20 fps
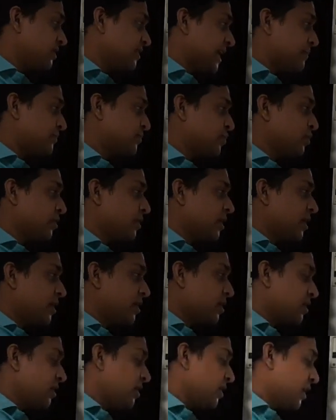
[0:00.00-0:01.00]
is absolute
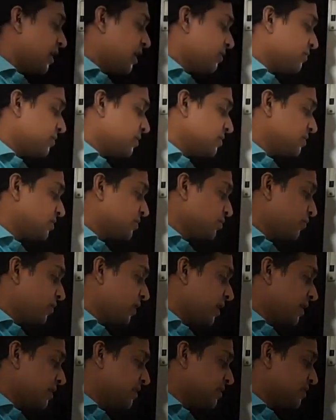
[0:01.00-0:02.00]
error in A1. So
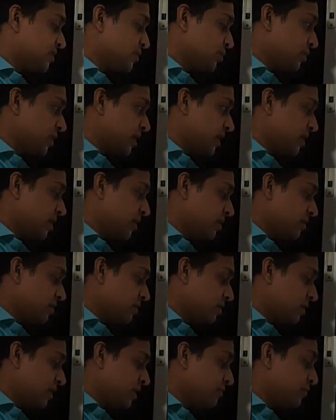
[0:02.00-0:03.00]
we can show that
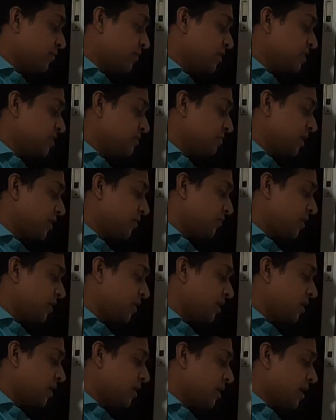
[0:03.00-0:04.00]
here difference
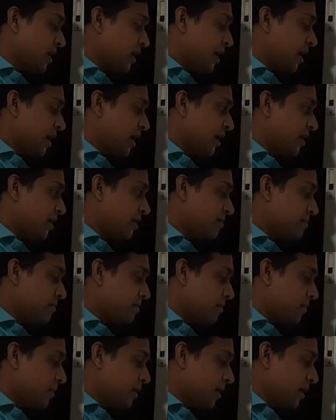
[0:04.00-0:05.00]
between
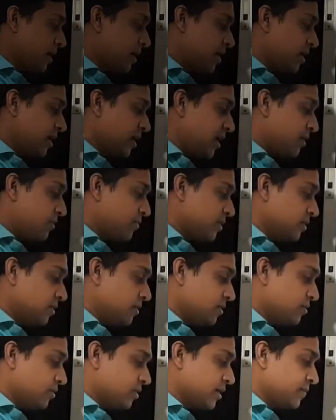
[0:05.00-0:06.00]
AM and
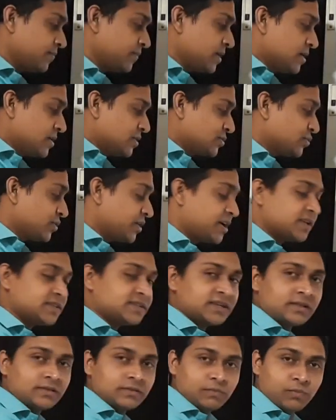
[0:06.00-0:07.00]
A1. Okay, so it is
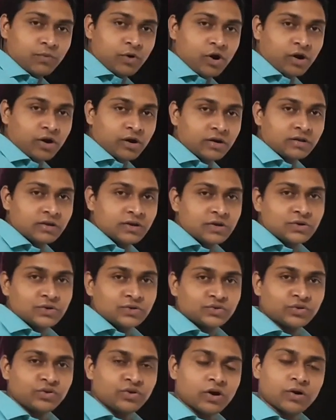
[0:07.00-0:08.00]
in mod.
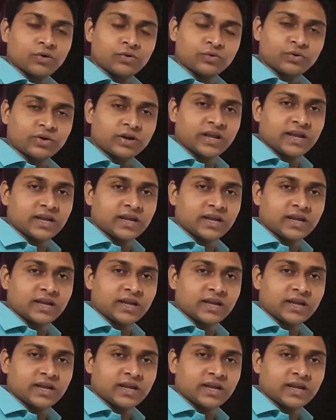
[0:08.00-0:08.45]
So you have to